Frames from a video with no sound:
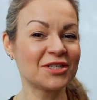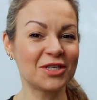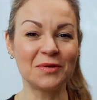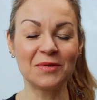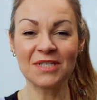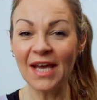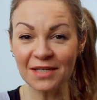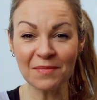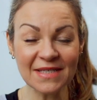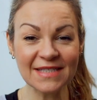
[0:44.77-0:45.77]
to
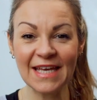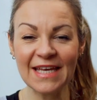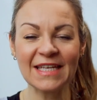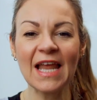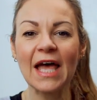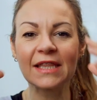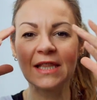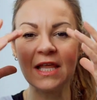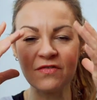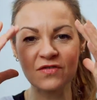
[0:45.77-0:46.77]
tighten my skin
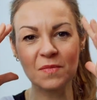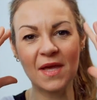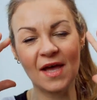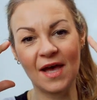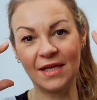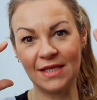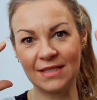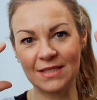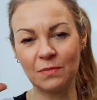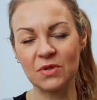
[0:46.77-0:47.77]
and lift my
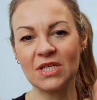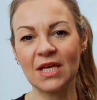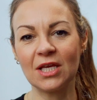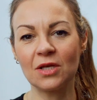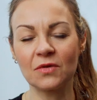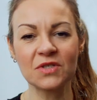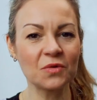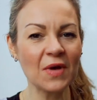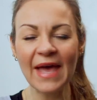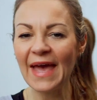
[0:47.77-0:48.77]
eyelids in particular, so